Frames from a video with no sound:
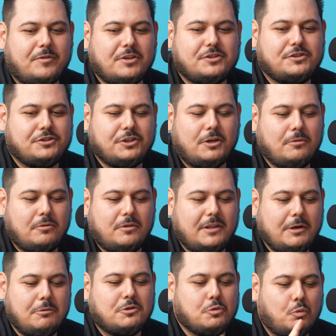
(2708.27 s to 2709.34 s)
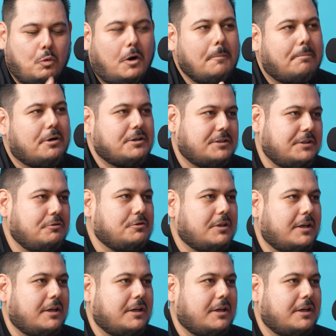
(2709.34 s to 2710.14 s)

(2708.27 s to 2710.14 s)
so there was one person who's